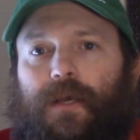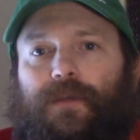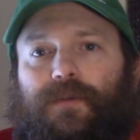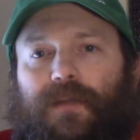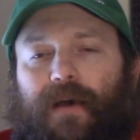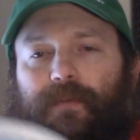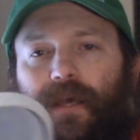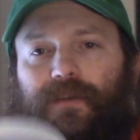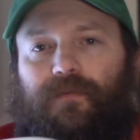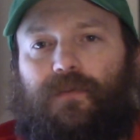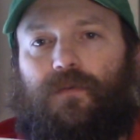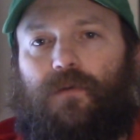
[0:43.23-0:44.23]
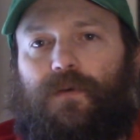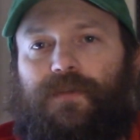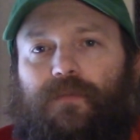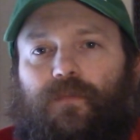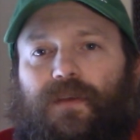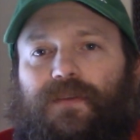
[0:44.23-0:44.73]
So Tommy has a few throws
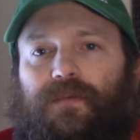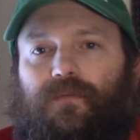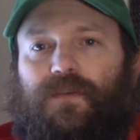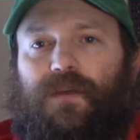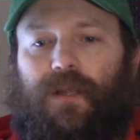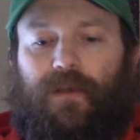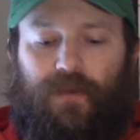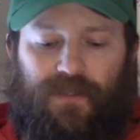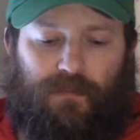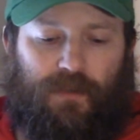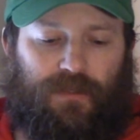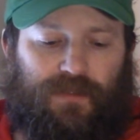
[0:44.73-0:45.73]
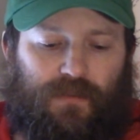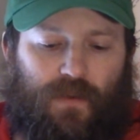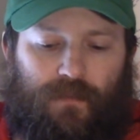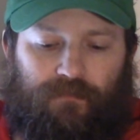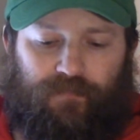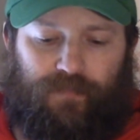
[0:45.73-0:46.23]
on this and was going to give his opinions as
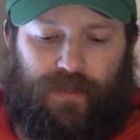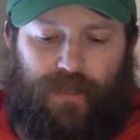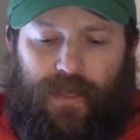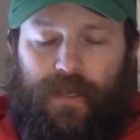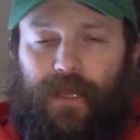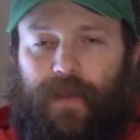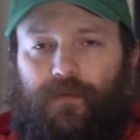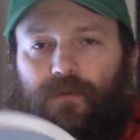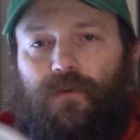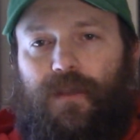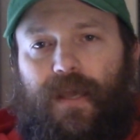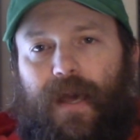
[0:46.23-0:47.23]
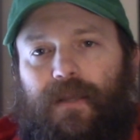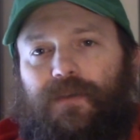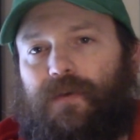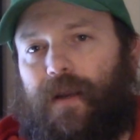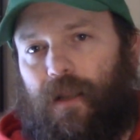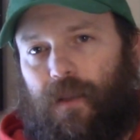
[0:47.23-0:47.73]
well. If you're looking at it
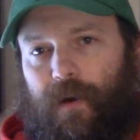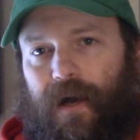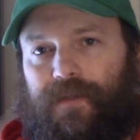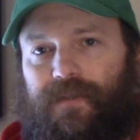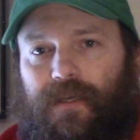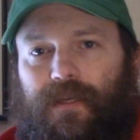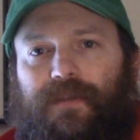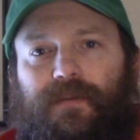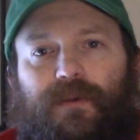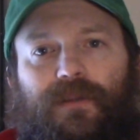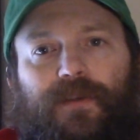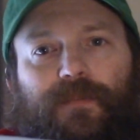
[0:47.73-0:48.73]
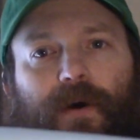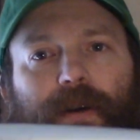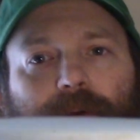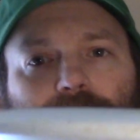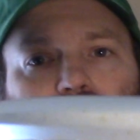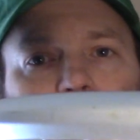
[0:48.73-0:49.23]
straight out of the box, it is a beadless putter.